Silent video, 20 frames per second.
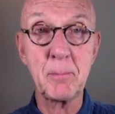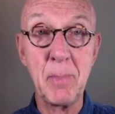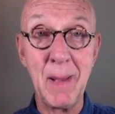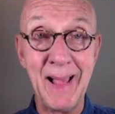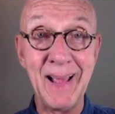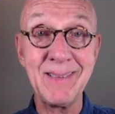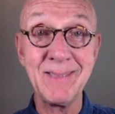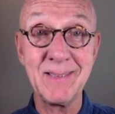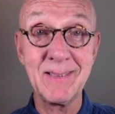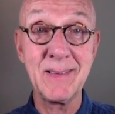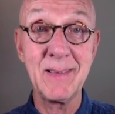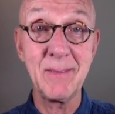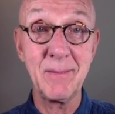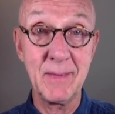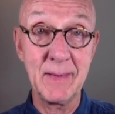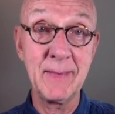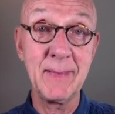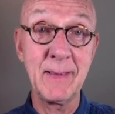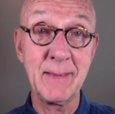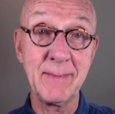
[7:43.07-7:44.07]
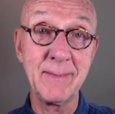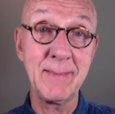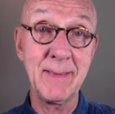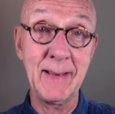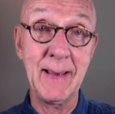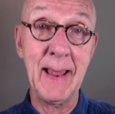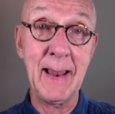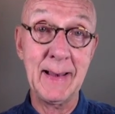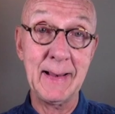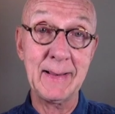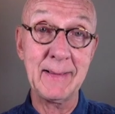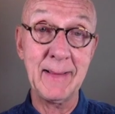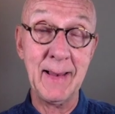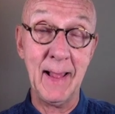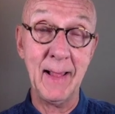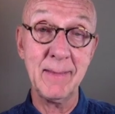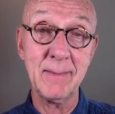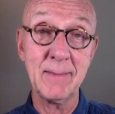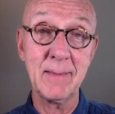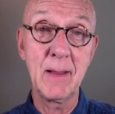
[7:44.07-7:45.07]
positive in this genetic
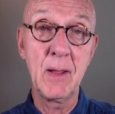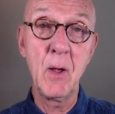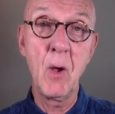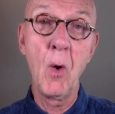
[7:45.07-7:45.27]
test.